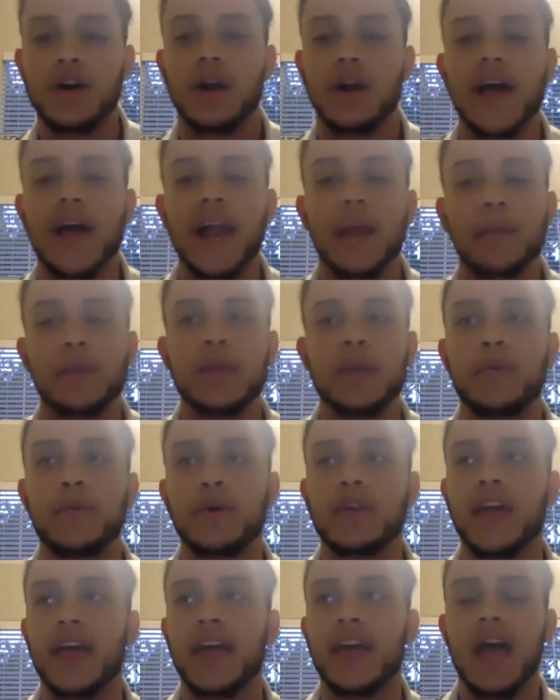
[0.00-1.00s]
A lot of people
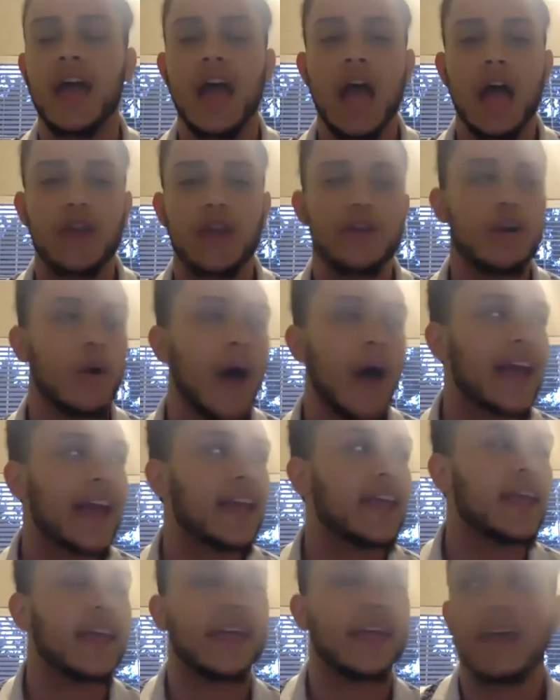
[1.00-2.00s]
are like, I
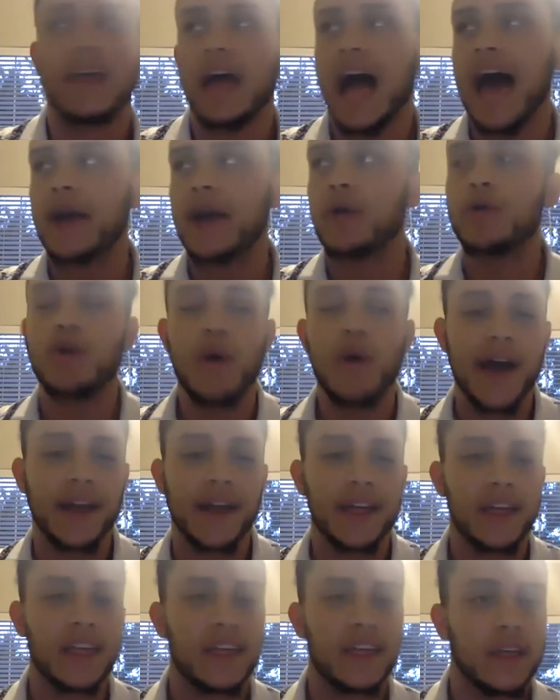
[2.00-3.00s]
don't know how
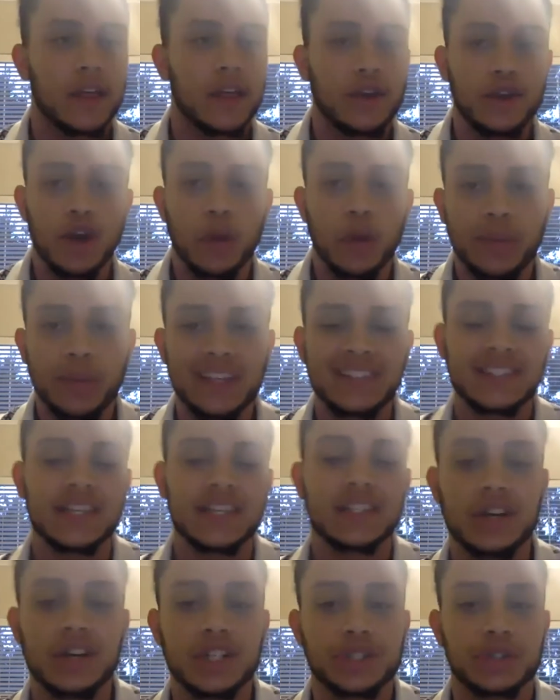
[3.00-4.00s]
to hit,
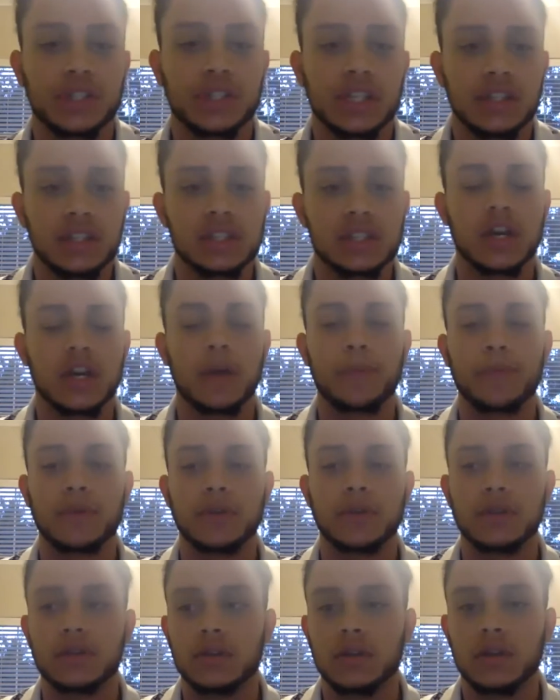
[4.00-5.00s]
P600 in this company.